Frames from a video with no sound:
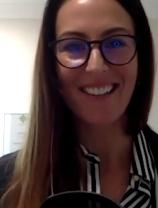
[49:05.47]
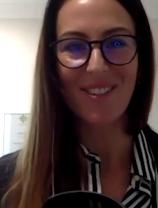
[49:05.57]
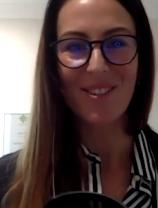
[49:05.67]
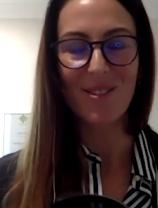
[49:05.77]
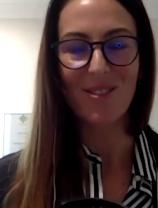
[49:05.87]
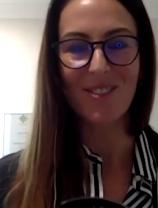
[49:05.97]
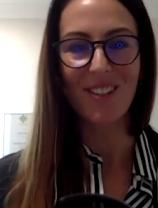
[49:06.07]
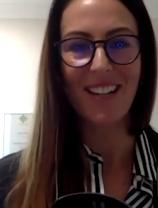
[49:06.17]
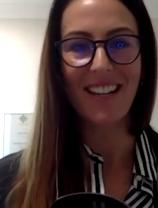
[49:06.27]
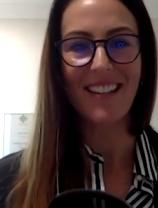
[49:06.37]
your
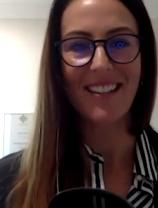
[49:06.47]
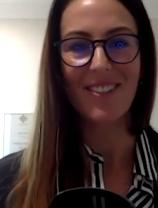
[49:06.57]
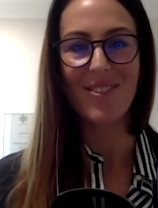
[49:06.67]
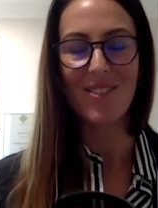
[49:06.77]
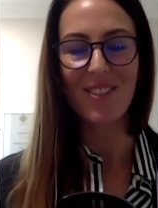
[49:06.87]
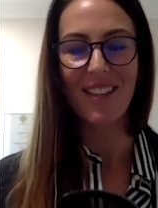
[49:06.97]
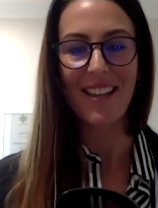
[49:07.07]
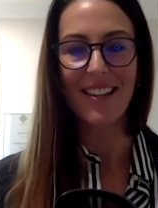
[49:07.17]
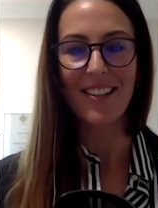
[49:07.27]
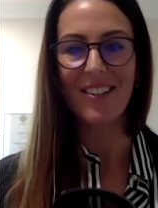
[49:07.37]
story, your
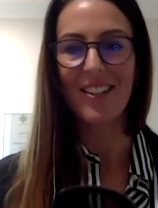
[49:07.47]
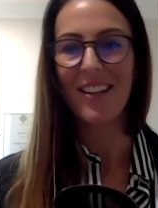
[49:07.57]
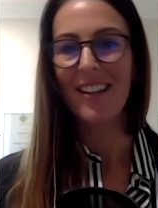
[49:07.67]
knowledge.